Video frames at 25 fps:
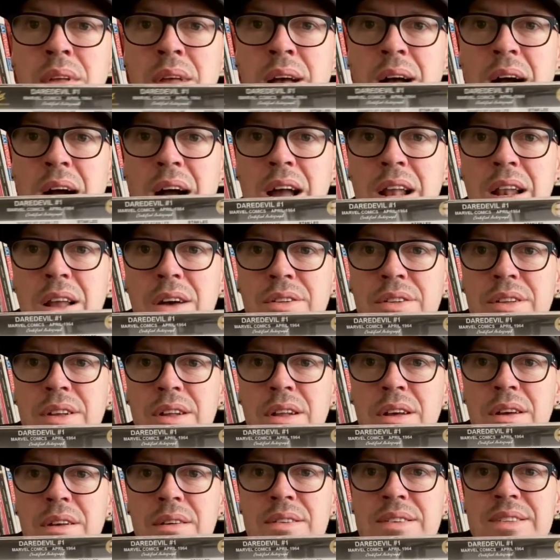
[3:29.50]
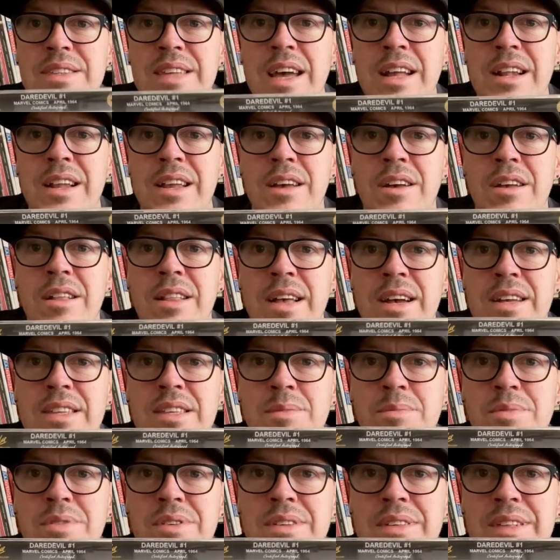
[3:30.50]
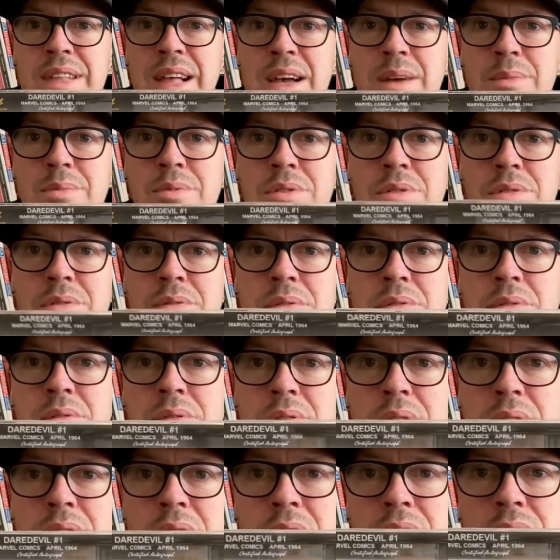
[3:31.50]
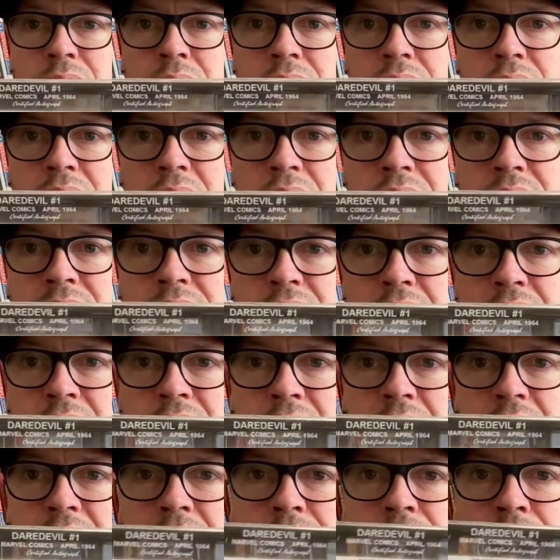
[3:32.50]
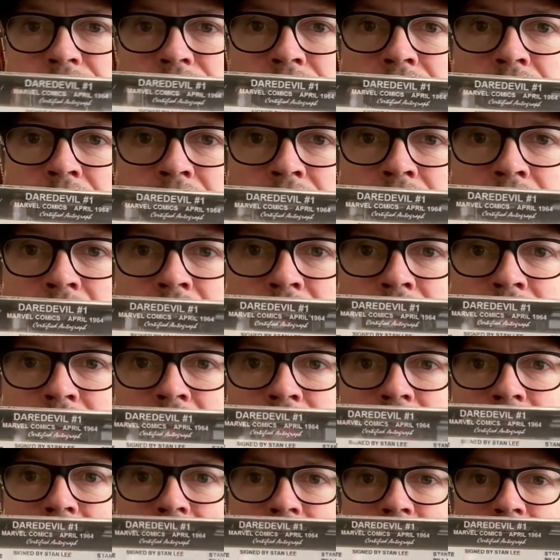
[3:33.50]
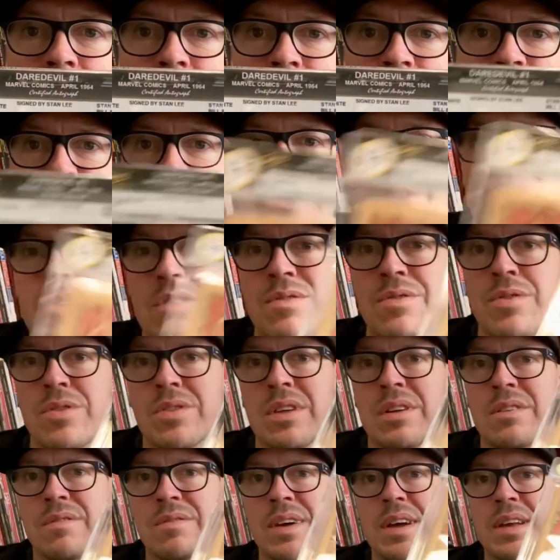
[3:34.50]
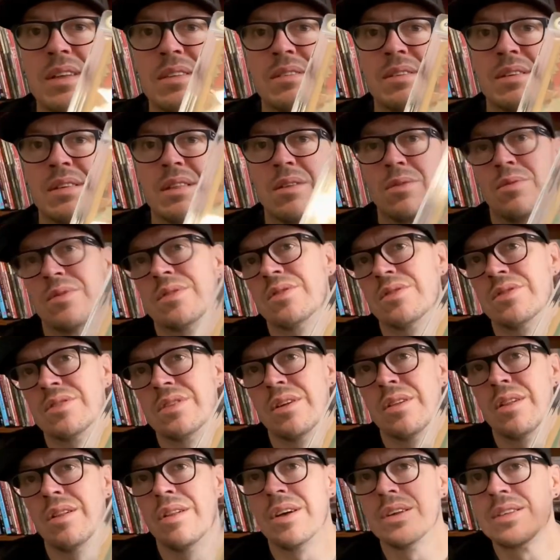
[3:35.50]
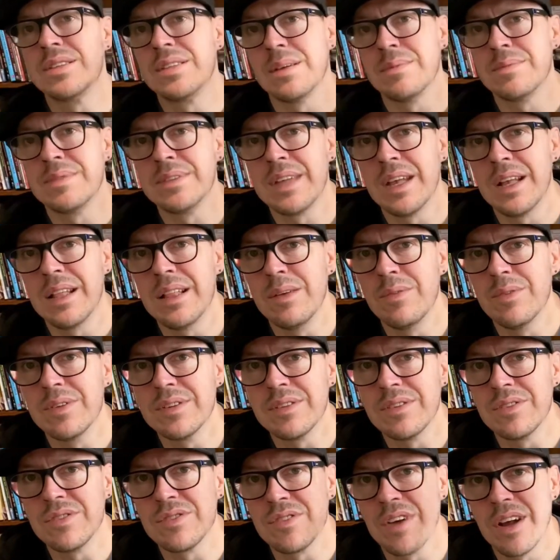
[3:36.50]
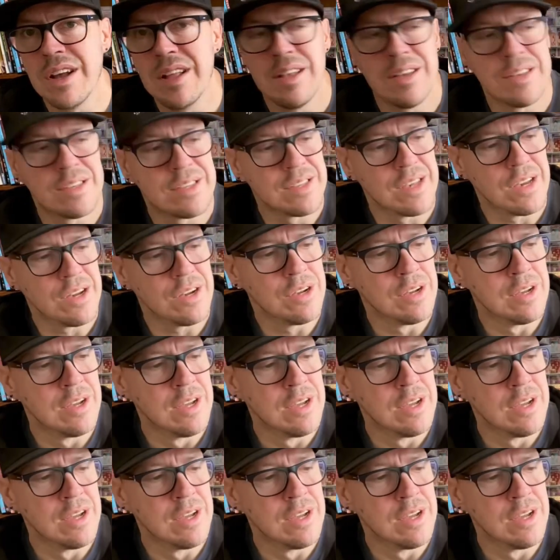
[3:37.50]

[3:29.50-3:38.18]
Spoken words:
Halo did a Stanley Collectibles label, as you can see there, special for the event, and it was also the last time Stanley was in Australia. So